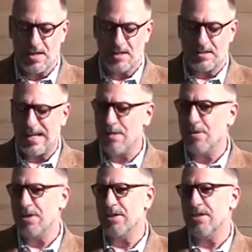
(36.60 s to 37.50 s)

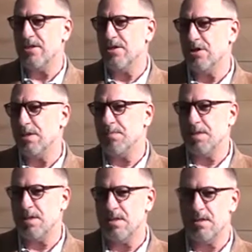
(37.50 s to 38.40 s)
sandwiches, and
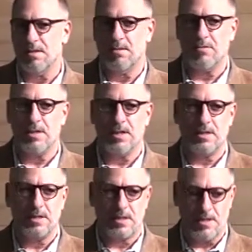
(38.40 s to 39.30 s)
chips, and
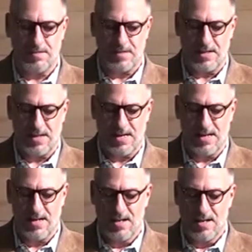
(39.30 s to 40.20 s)
drinks, and stuff like
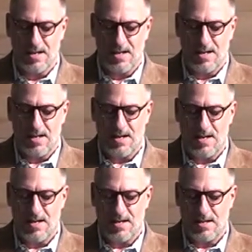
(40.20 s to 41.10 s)
that.
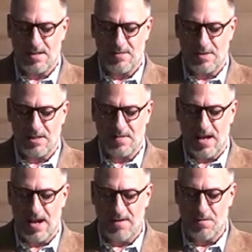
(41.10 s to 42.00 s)
And uh, we'd love to
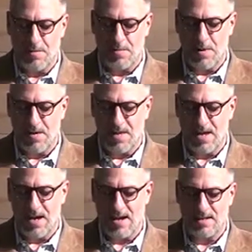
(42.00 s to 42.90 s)
have you be part of
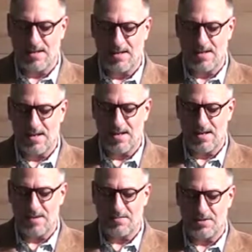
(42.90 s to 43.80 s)
that
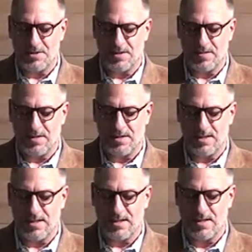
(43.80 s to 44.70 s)
after
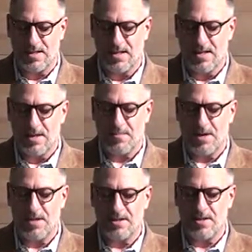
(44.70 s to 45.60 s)
service.
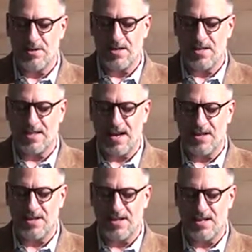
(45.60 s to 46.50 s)
Praise the Lord. Is
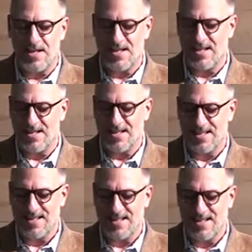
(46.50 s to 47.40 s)
God good?
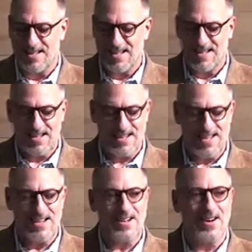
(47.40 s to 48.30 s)
Amen.
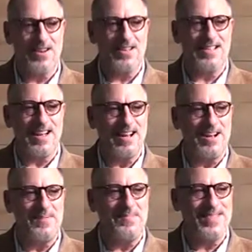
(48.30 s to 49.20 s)
Amen. All the
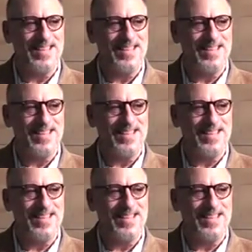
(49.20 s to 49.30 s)
time.